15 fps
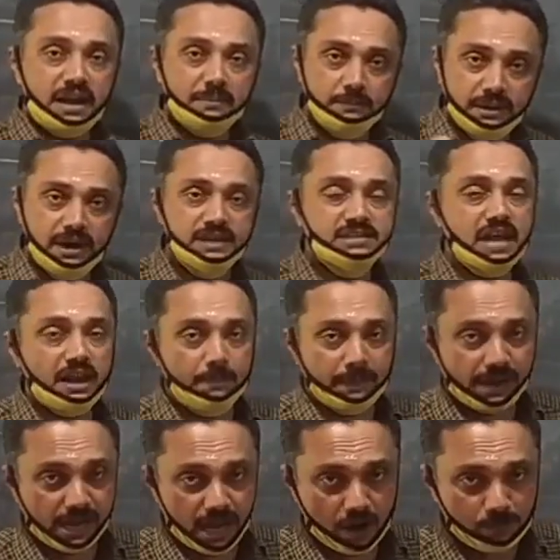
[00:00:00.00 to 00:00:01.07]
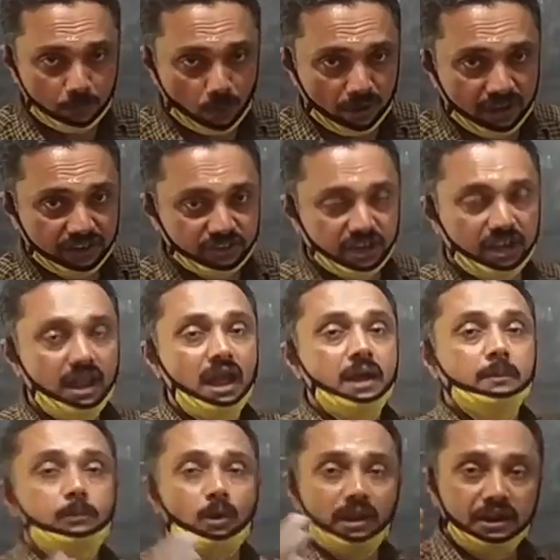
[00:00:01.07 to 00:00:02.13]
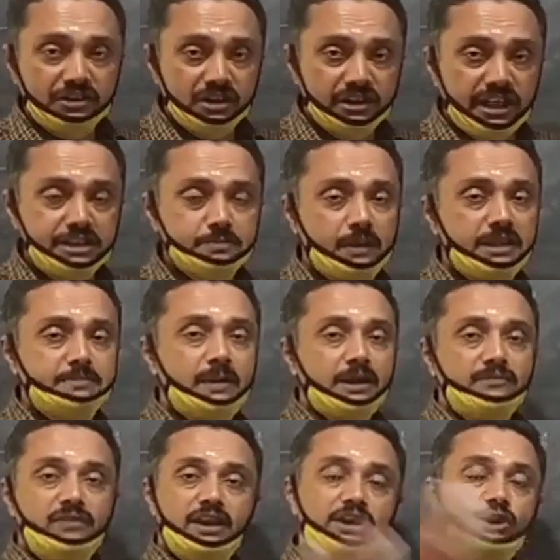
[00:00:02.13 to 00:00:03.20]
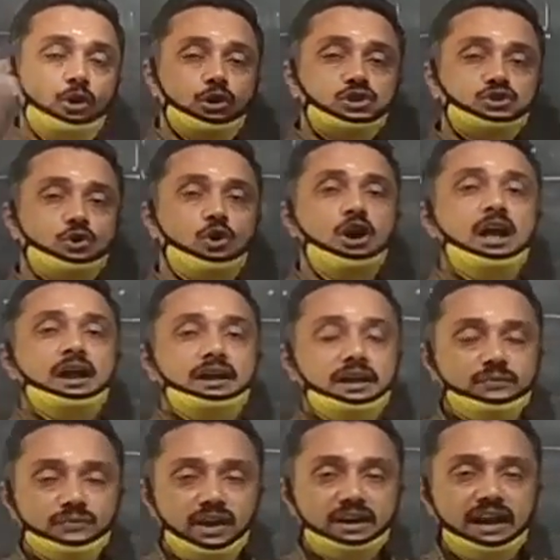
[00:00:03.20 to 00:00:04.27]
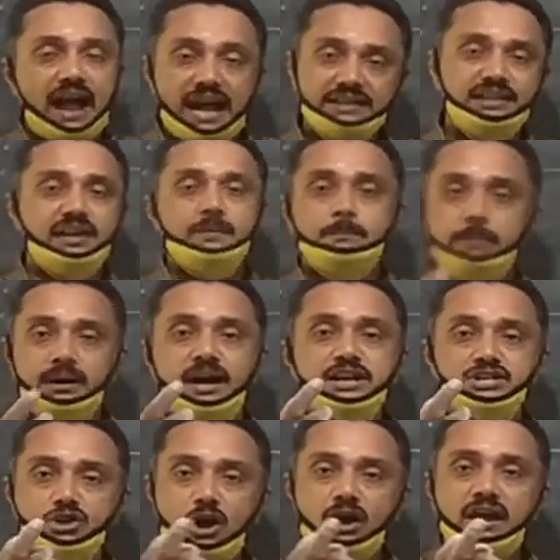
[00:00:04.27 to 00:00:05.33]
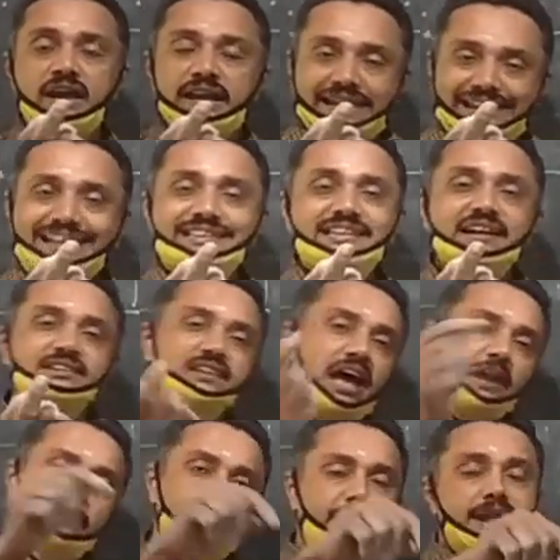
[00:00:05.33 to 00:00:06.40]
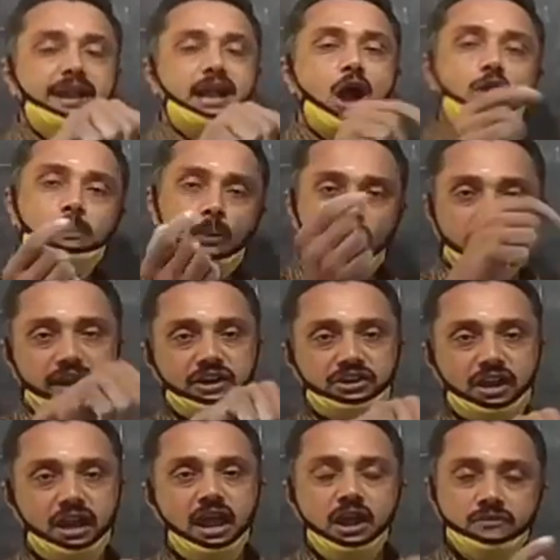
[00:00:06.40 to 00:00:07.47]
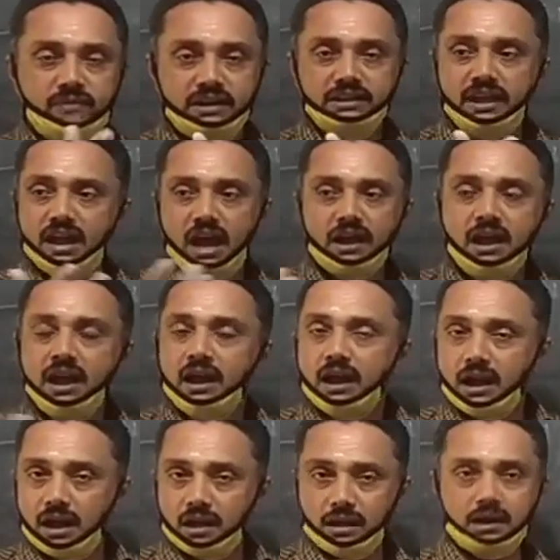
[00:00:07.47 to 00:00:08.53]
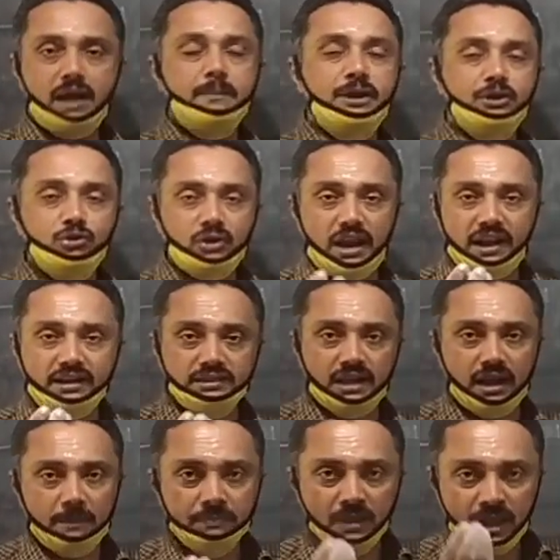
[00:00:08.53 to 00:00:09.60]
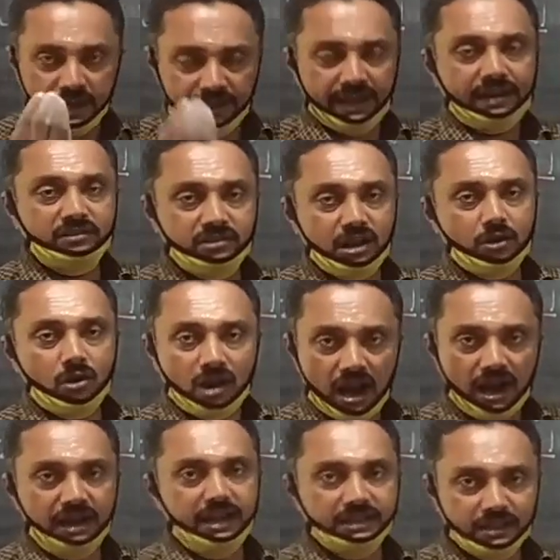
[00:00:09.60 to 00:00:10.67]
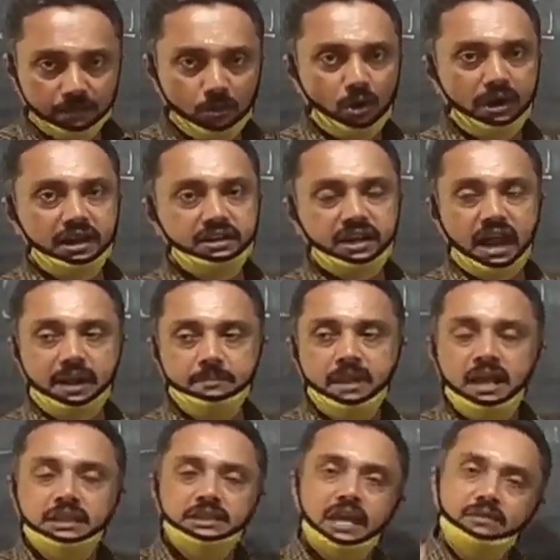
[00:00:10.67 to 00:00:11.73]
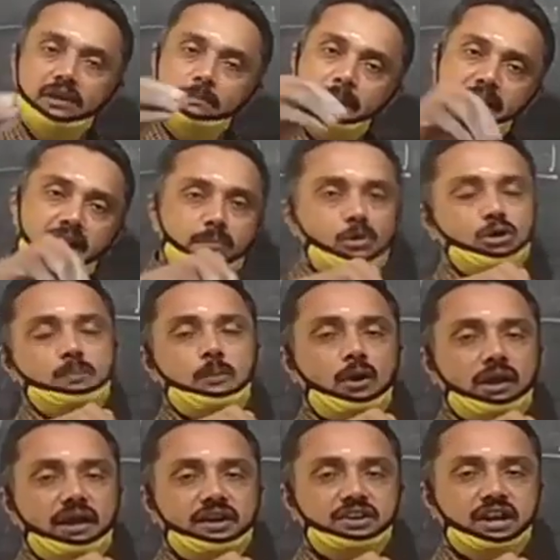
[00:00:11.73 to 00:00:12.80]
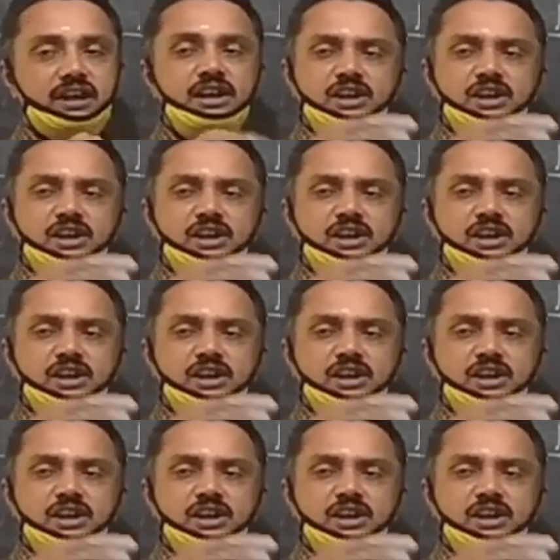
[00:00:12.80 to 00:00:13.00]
birds are bringing out pollination. Pollination takes place by wind also. Different other birds or insects are bringing out pollination. When they are coming to collect the nectar or honey in the morning time, they will bring about pollination.